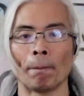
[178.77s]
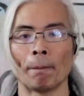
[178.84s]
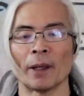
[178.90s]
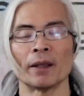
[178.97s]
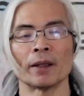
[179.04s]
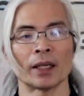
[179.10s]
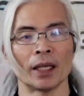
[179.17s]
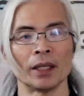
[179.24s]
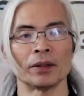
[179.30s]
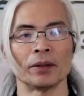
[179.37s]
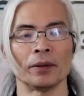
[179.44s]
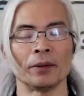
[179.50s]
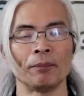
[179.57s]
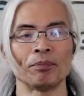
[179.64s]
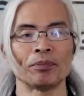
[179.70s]
in
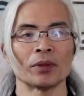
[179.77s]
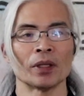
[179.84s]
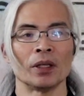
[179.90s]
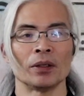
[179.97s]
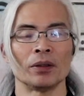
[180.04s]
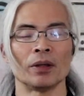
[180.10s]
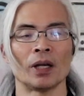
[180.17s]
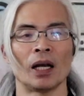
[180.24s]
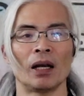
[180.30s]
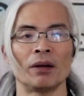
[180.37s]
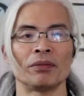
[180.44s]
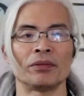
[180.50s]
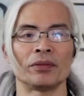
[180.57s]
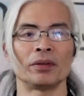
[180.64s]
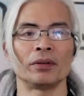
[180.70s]
Kendo, you
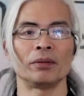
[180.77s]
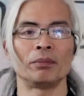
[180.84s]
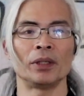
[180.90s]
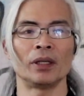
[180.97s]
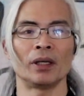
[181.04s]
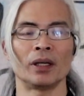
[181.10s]
have to be